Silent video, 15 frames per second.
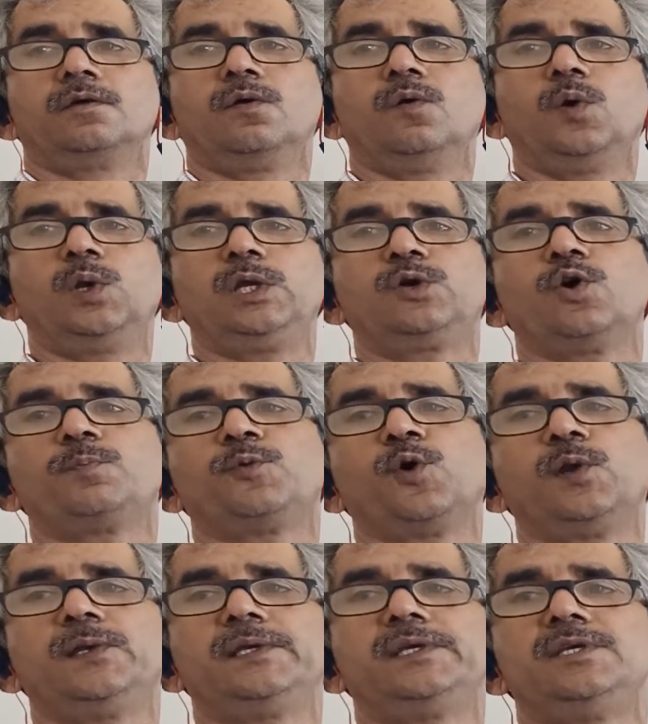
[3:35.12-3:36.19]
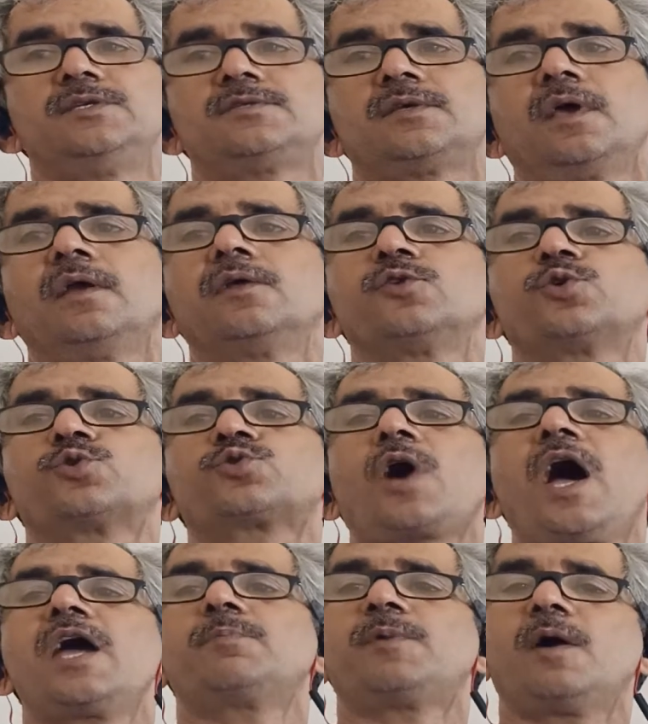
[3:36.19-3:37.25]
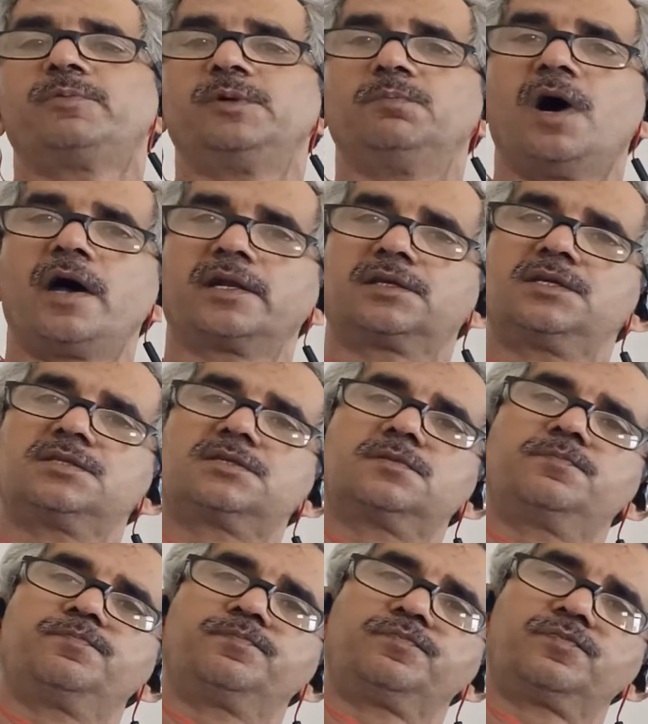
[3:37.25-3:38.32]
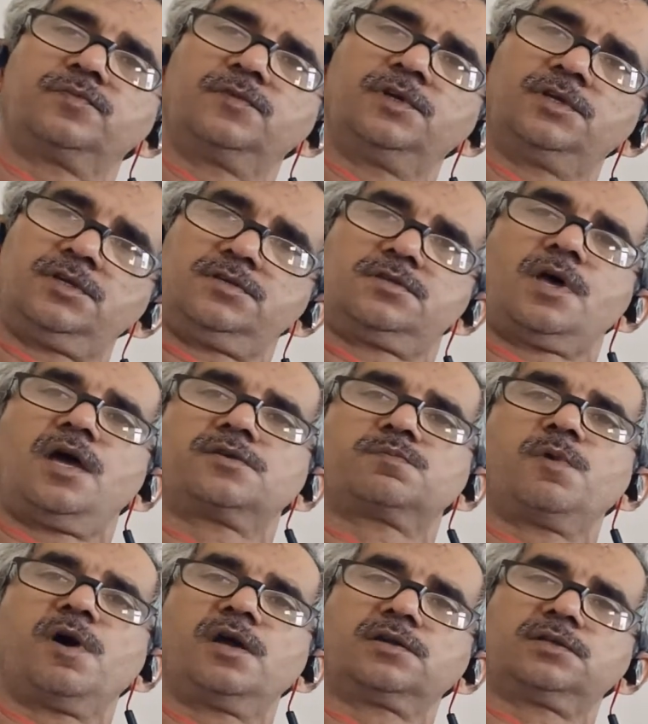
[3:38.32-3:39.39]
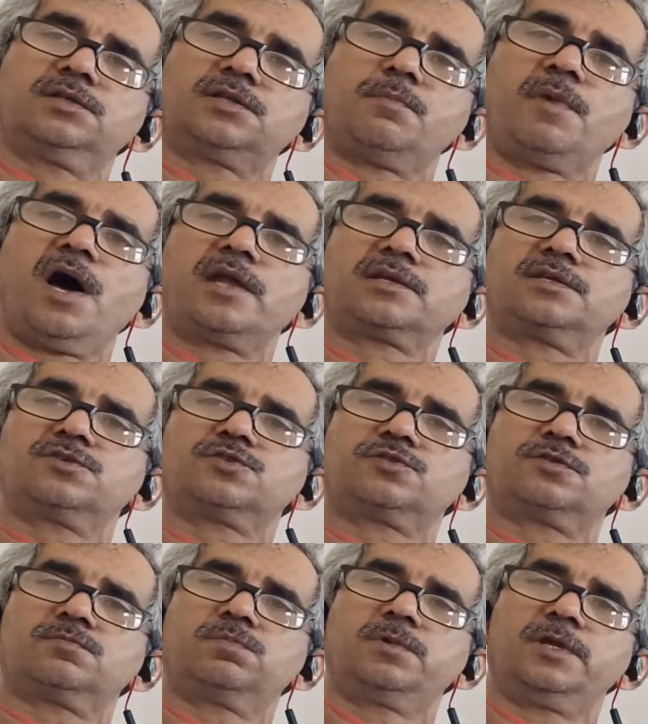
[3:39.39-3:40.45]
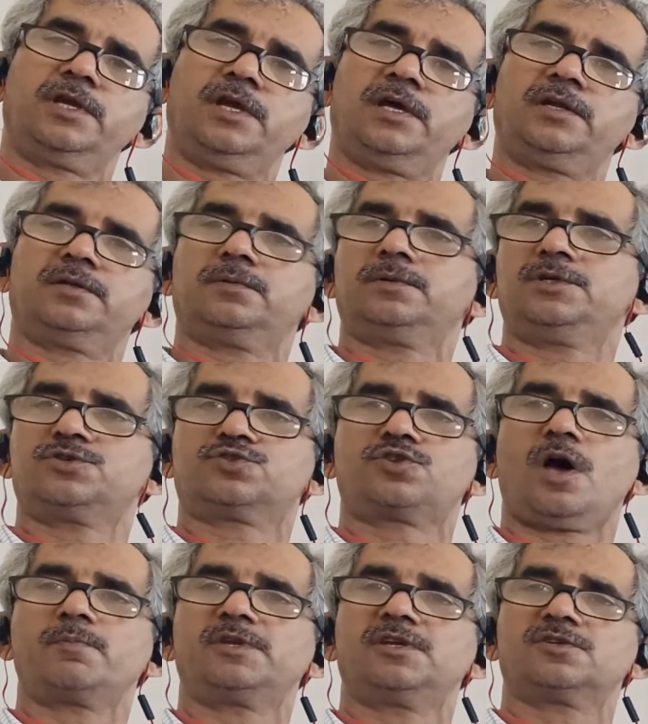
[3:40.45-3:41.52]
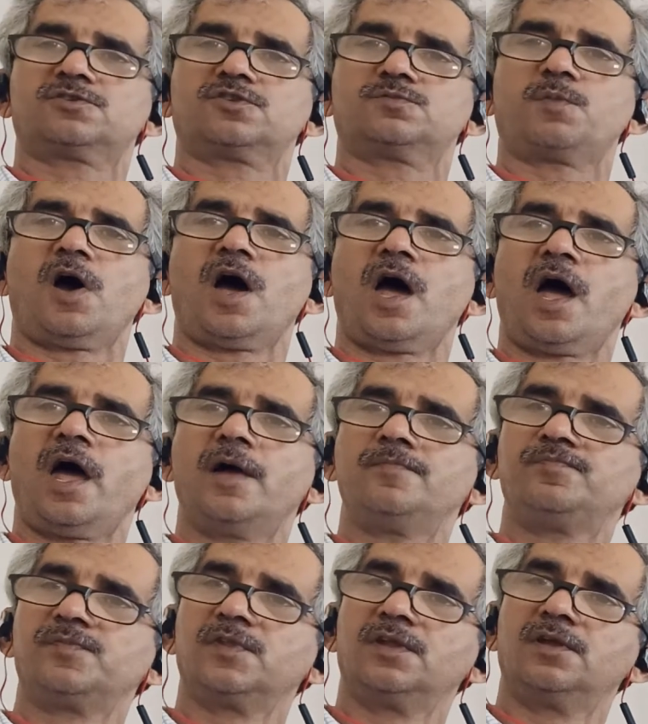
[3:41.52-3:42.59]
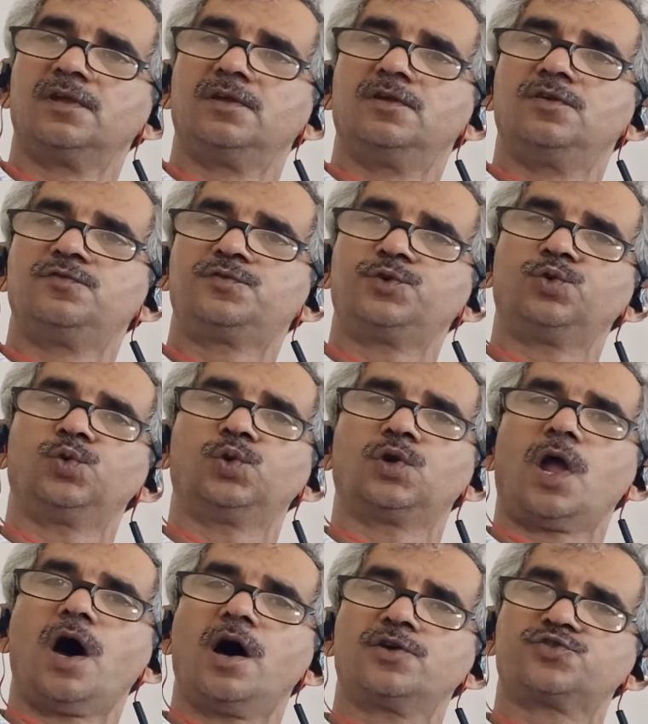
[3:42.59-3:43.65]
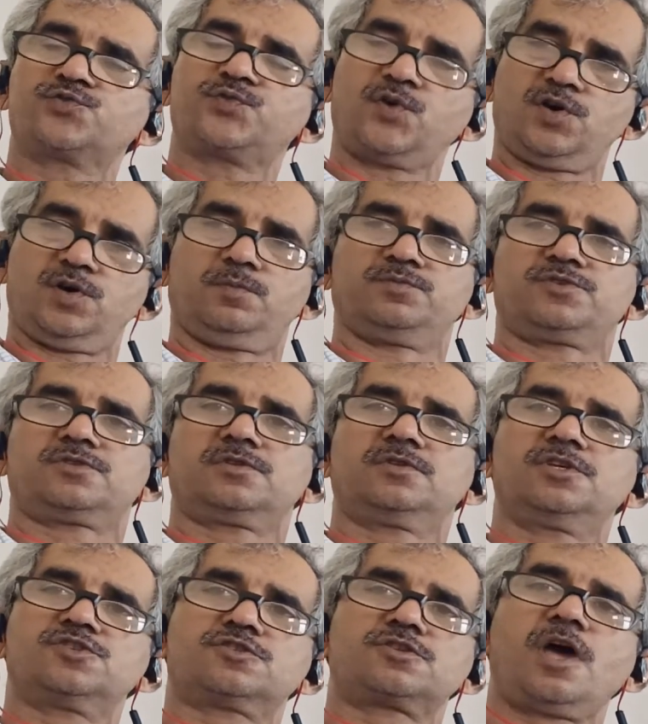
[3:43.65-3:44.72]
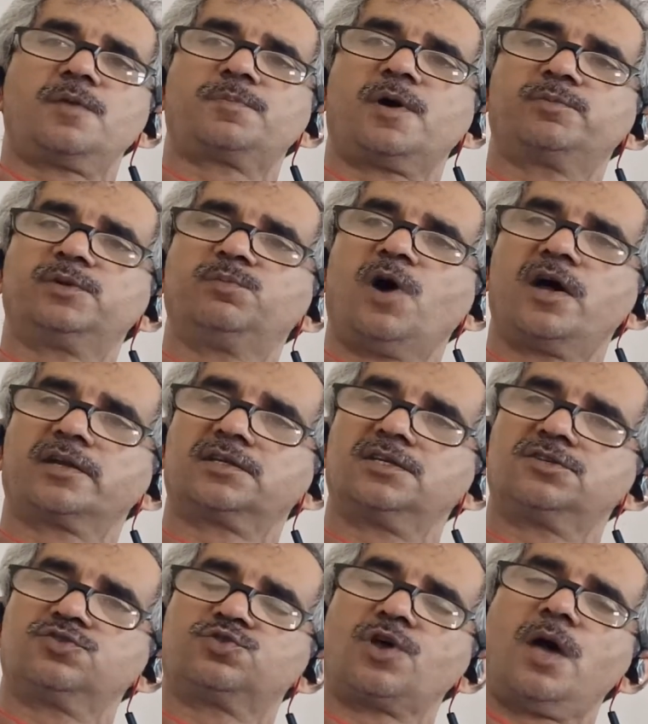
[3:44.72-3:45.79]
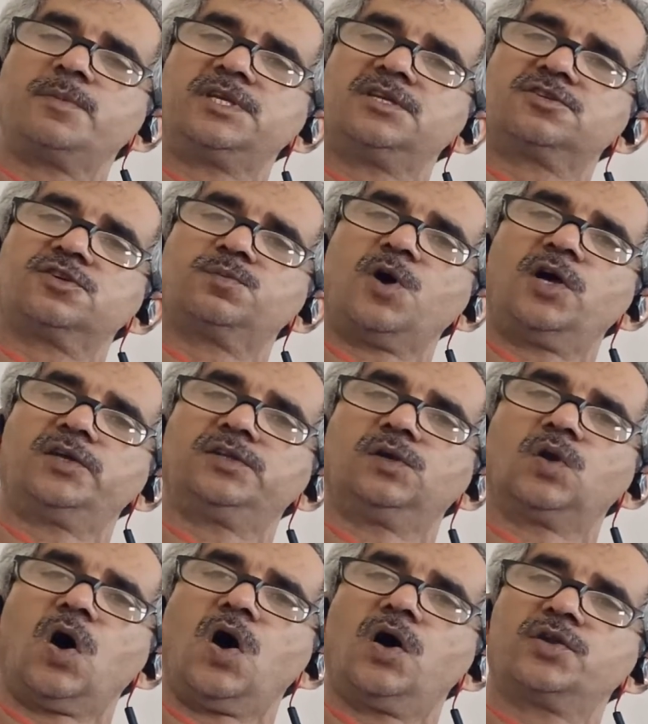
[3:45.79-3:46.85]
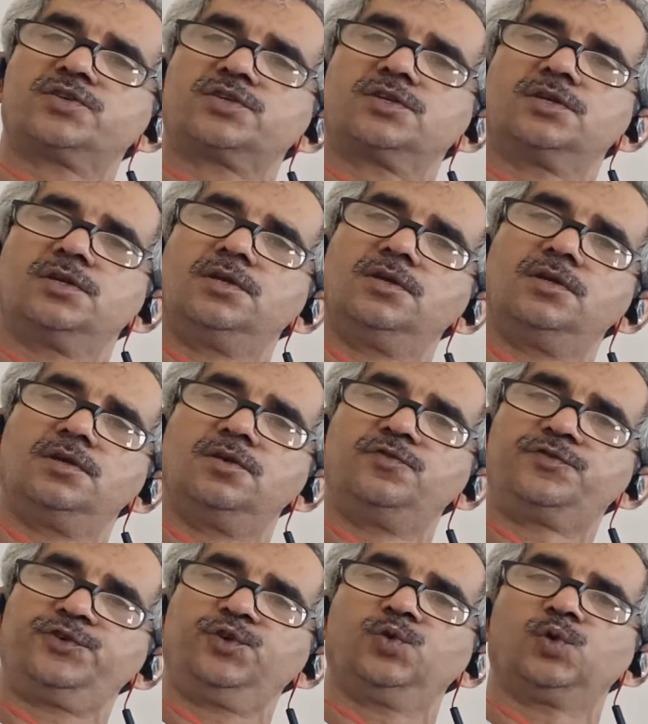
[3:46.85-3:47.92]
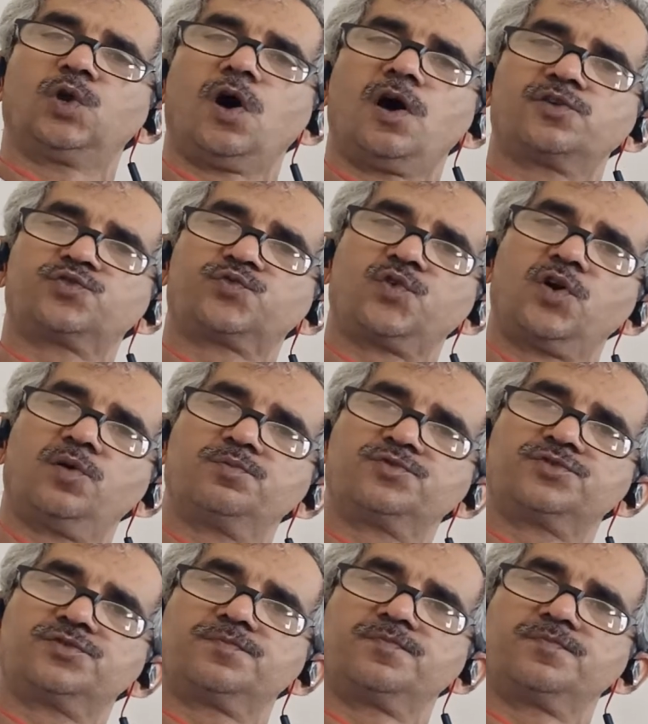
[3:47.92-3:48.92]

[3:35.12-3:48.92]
Oligopoly is another type of the market. It is that market, the market here is dominated by few large firms. This type of the market is dominated by the few large firms.